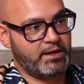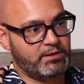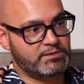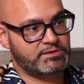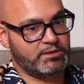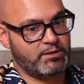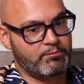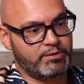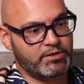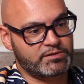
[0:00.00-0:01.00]
And it's
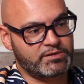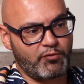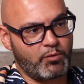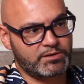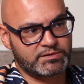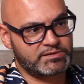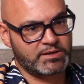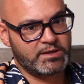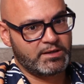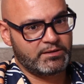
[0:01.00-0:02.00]
because everyone's
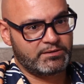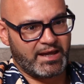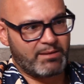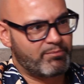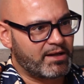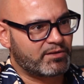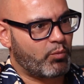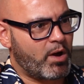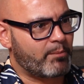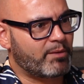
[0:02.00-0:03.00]
day bled into
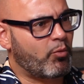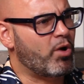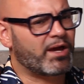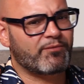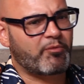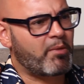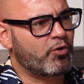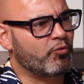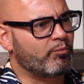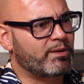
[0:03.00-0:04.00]
one. People working from
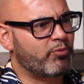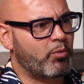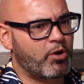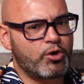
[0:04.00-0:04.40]
home, people were